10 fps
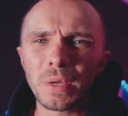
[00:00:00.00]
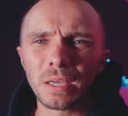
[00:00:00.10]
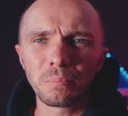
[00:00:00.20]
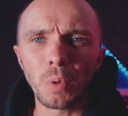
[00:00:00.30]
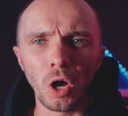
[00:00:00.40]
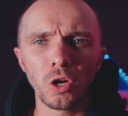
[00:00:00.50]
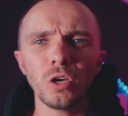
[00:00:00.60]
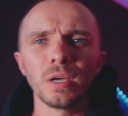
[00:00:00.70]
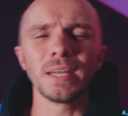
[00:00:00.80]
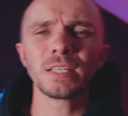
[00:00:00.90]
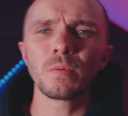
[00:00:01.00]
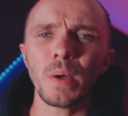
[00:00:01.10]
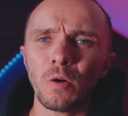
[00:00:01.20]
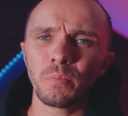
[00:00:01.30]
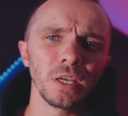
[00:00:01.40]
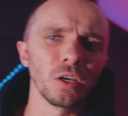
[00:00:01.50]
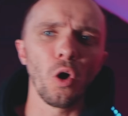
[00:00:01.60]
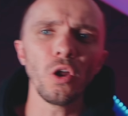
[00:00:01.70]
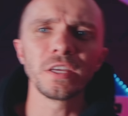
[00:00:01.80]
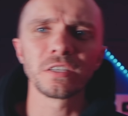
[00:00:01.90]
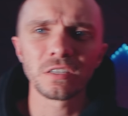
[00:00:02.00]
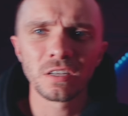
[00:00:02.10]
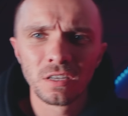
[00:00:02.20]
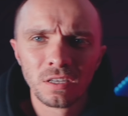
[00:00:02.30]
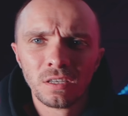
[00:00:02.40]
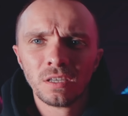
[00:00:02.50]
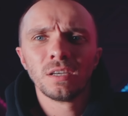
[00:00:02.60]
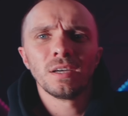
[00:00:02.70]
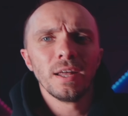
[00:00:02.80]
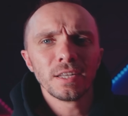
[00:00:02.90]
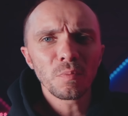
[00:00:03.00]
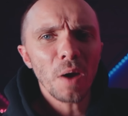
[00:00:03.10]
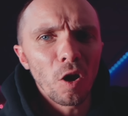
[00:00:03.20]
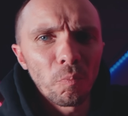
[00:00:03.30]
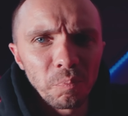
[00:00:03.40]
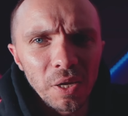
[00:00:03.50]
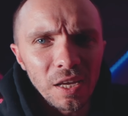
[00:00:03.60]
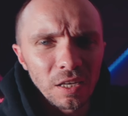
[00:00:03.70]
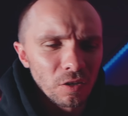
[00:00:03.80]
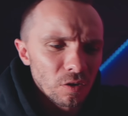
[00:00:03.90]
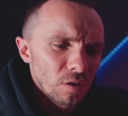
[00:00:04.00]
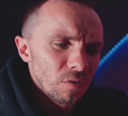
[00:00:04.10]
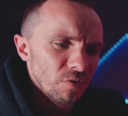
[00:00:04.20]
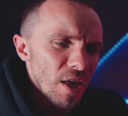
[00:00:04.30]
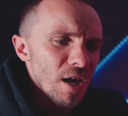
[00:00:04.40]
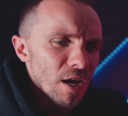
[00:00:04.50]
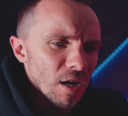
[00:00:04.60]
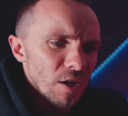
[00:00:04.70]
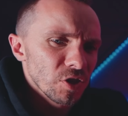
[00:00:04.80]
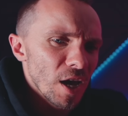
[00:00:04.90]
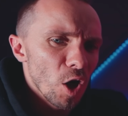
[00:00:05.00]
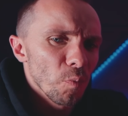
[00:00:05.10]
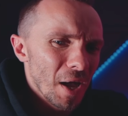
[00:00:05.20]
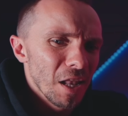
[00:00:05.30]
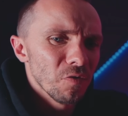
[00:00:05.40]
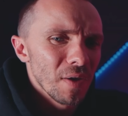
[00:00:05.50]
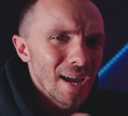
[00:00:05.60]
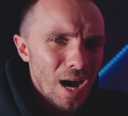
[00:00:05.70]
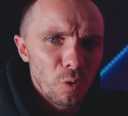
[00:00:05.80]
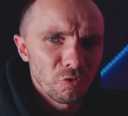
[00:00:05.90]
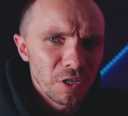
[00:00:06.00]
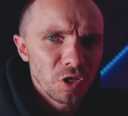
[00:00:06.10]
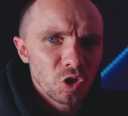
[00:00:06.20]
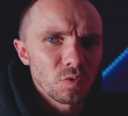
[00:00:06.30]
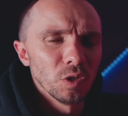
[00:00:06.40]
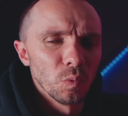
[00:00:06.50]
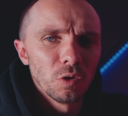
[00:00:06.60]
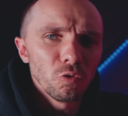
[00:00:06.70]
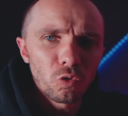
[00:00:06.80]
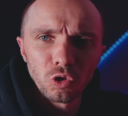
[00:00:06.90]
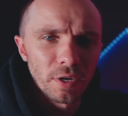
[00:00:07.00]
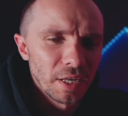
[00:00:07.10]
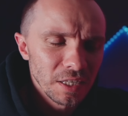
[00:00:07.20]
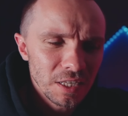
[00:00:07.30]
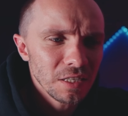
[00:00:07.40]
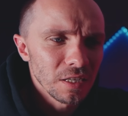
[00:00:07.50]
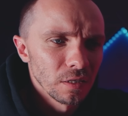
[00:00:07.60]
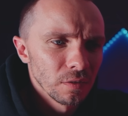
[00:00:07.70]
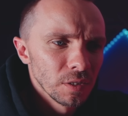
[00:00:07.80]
being butthurt, it's about being honest. And it's about being there to help elevate our industry that we're all trying to exist in.